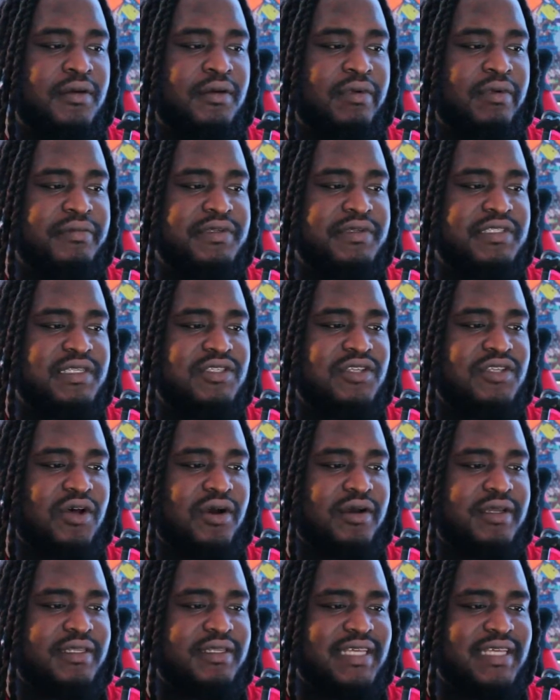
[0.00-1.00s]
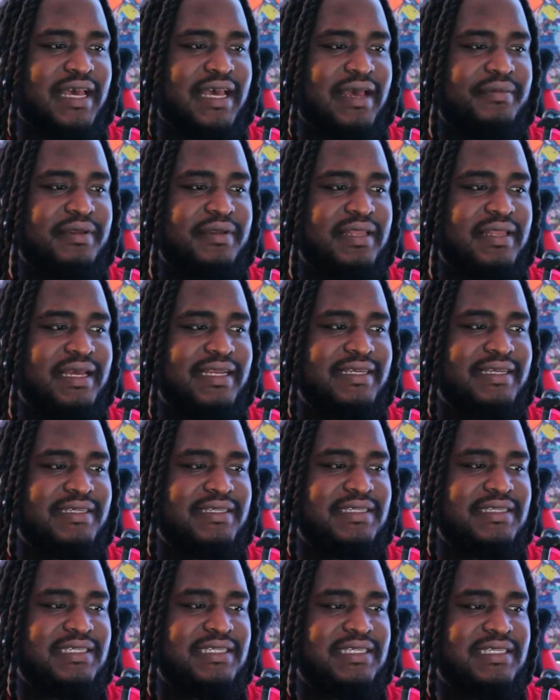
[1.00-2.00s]

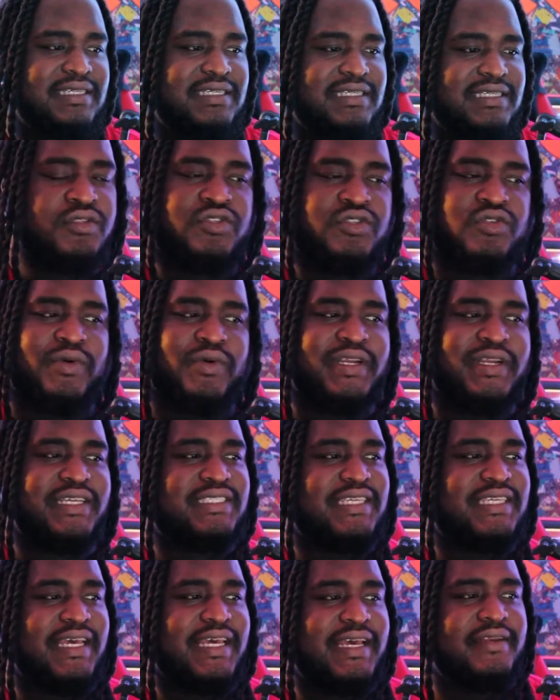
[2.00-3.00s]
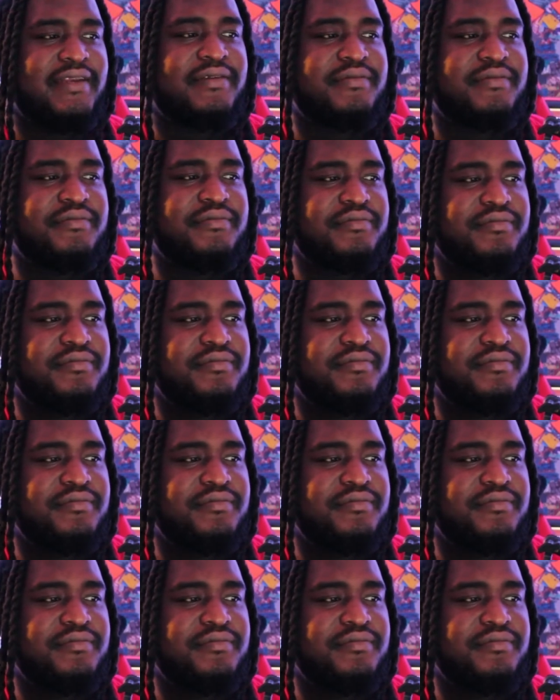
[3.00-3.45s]
contabulated? 2010.